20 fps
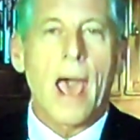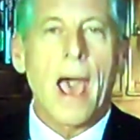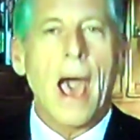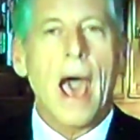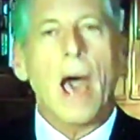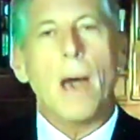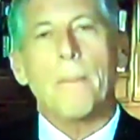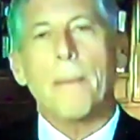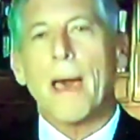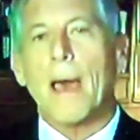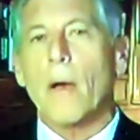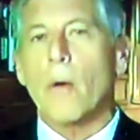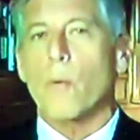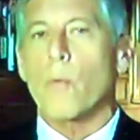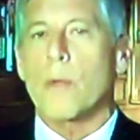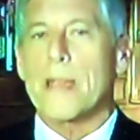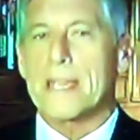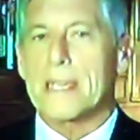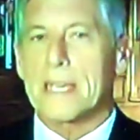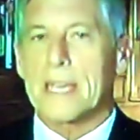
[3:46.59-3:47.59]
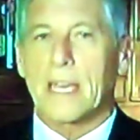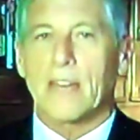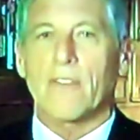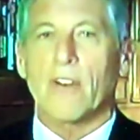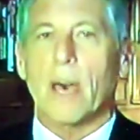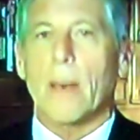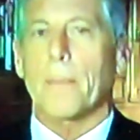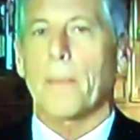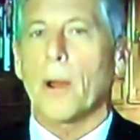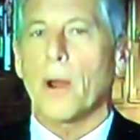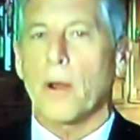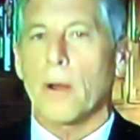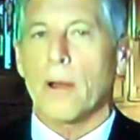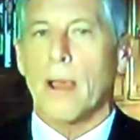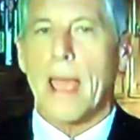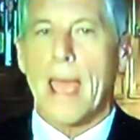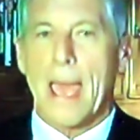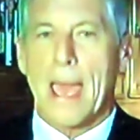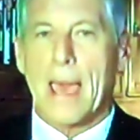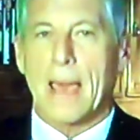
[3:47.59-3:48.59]
How about we give up
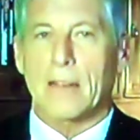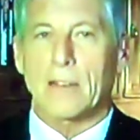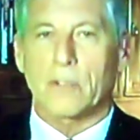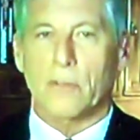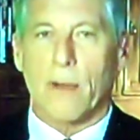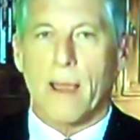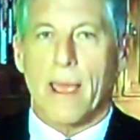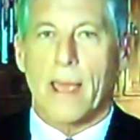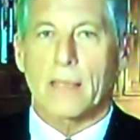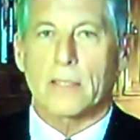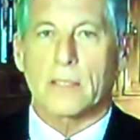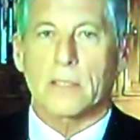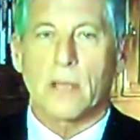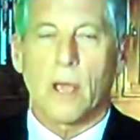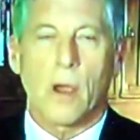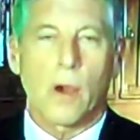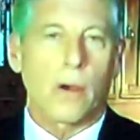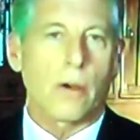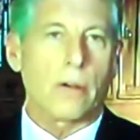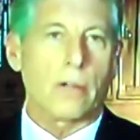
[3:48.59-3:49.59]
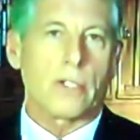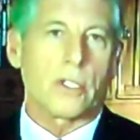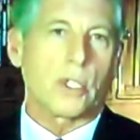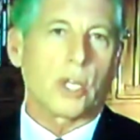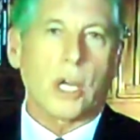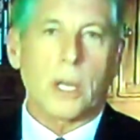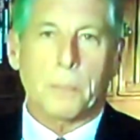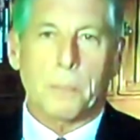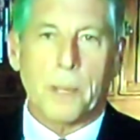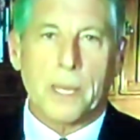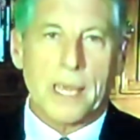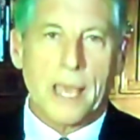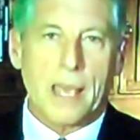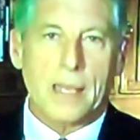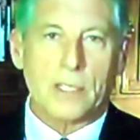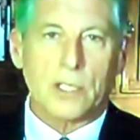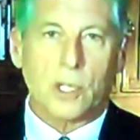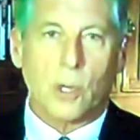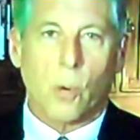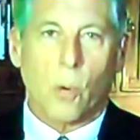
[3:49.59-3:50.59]
her address, her
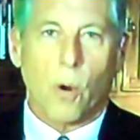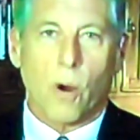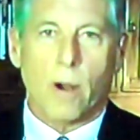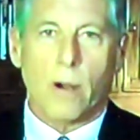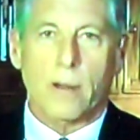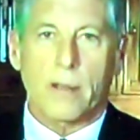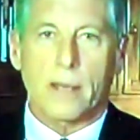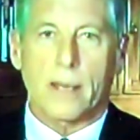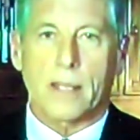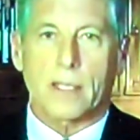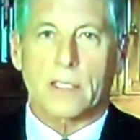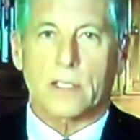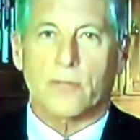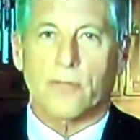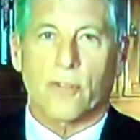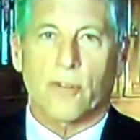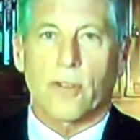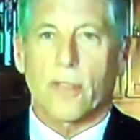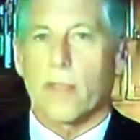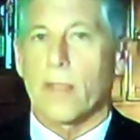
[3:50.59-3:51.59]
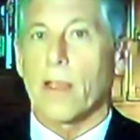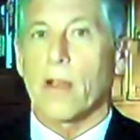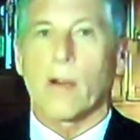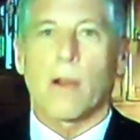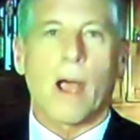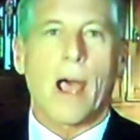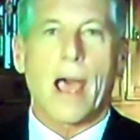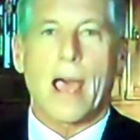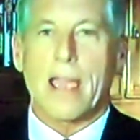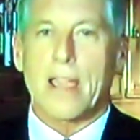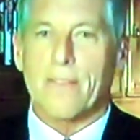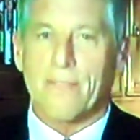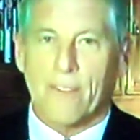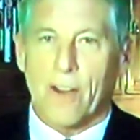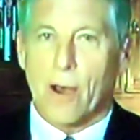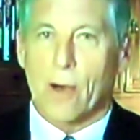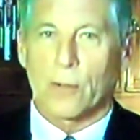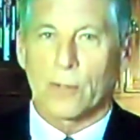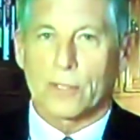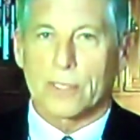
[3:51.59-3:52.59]
GPS coordinates for their
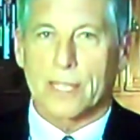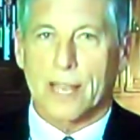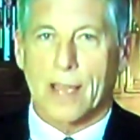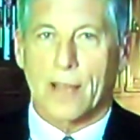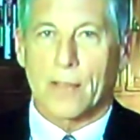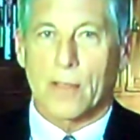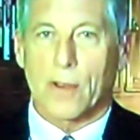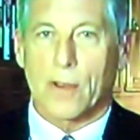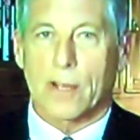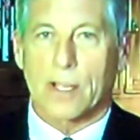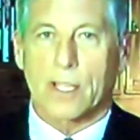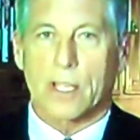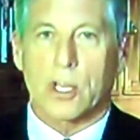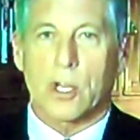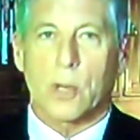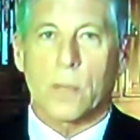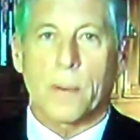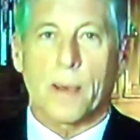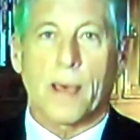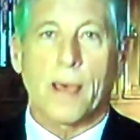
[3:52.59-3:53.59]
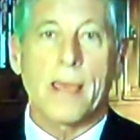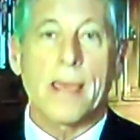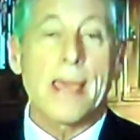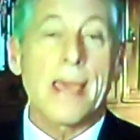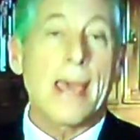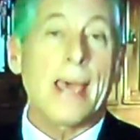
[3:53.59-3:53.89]
iPhones down there in Cuba,